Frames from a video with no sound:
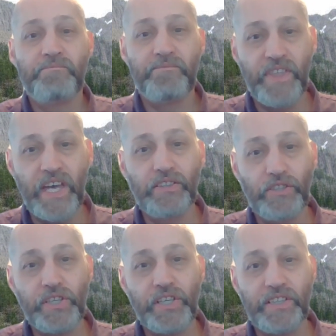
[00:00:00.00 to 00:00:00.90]
they
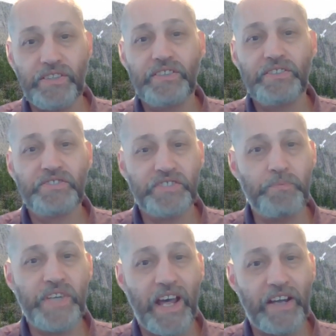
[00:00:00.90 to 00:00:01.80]
look at
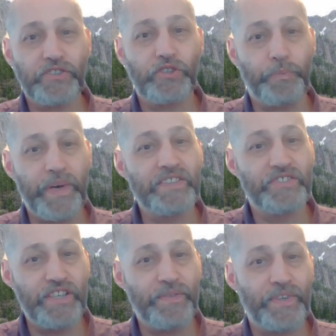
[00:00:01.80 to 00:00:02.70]
some tactical
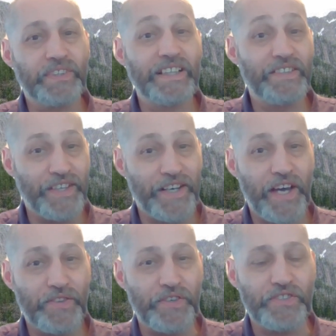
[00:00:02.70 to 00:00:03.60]
pens differently than
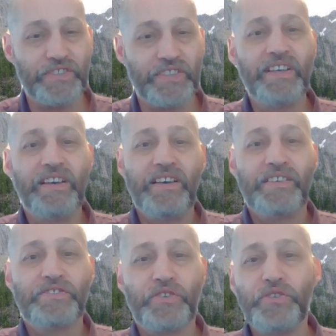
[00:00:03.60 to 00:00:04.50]
others.
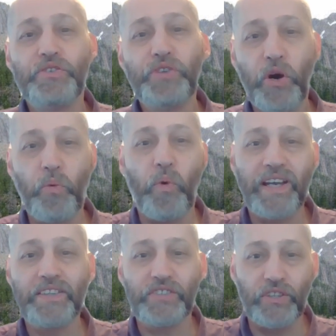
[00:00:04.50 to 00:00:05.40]
So you don't
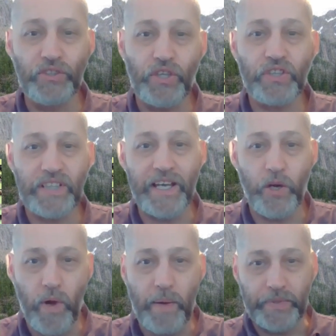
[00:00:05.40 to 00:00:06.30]
want it to look like
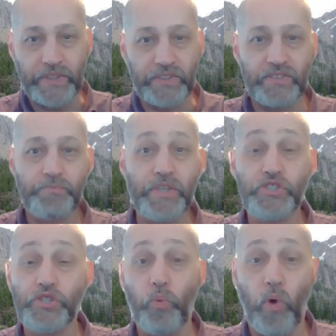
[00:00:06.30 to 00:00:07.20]
a weapon,
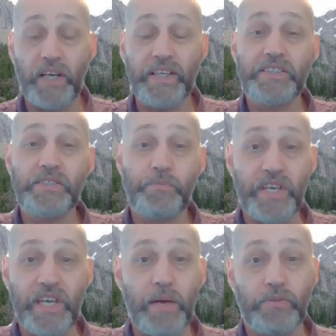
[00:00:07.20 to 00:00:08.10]
but you want it to
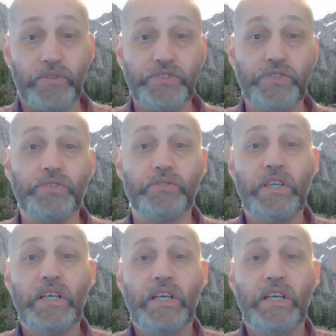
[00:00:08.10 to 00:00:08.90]
be able to